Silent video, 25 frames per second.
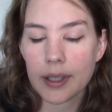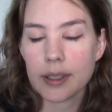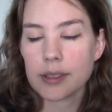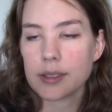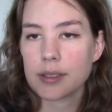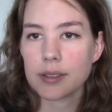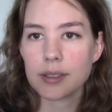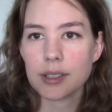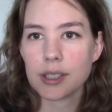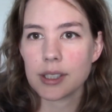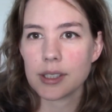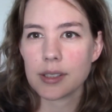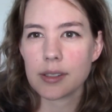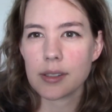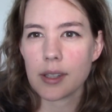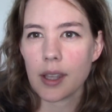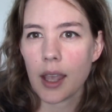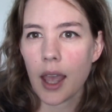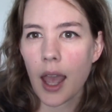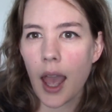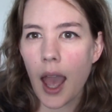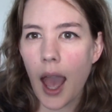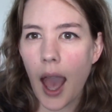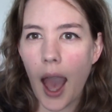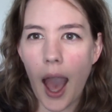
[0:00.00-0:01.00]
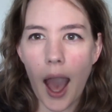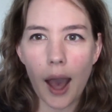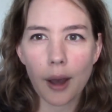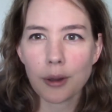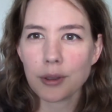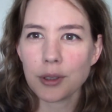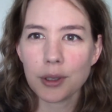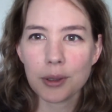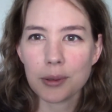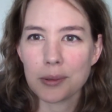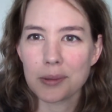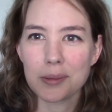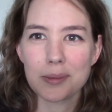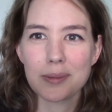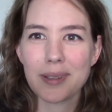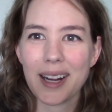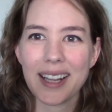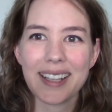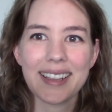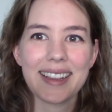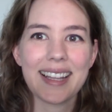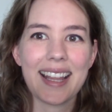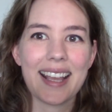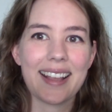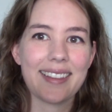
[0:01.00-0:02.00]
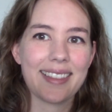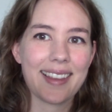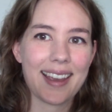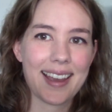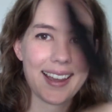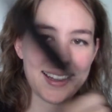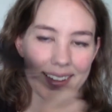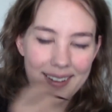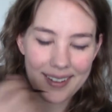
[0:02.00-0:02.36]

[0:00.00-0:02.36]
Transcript: just how do you write like that?